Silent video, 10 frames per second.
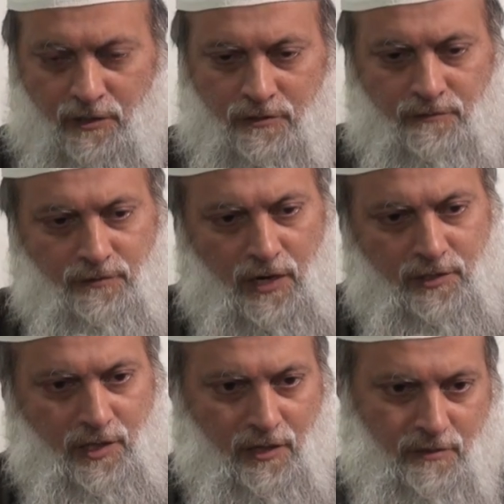
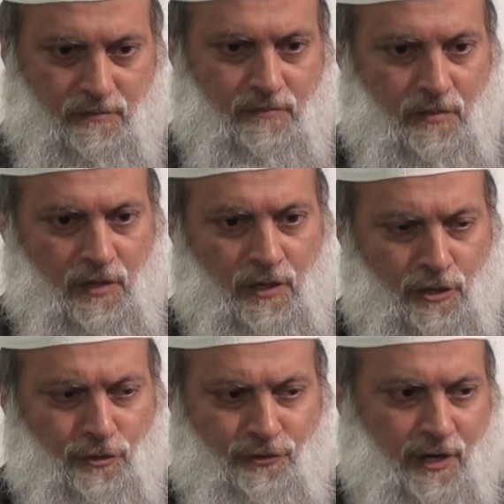He
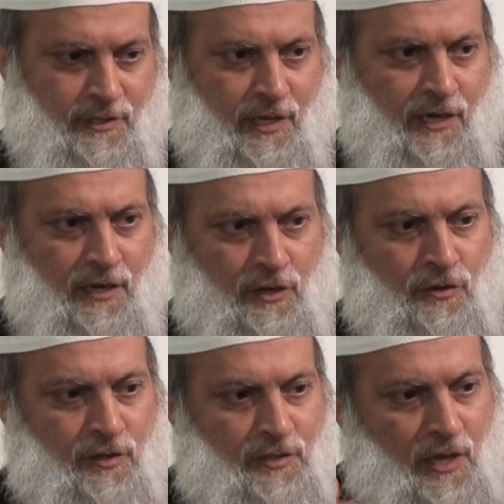knew Farazdak, and he
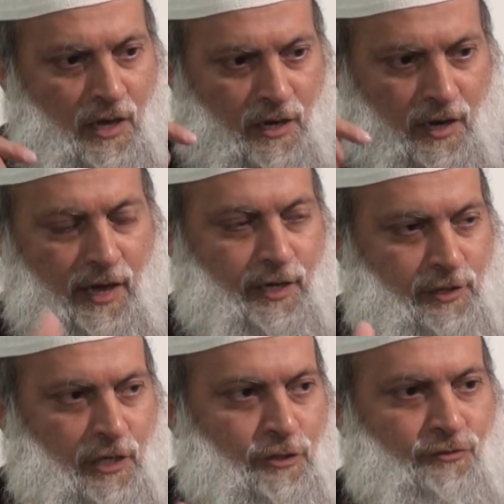knew his
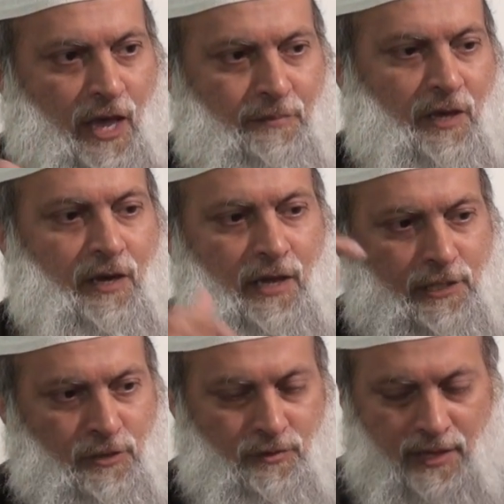connection, his family
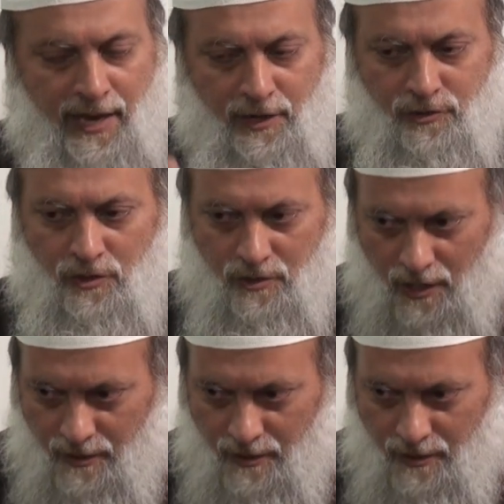connection with the household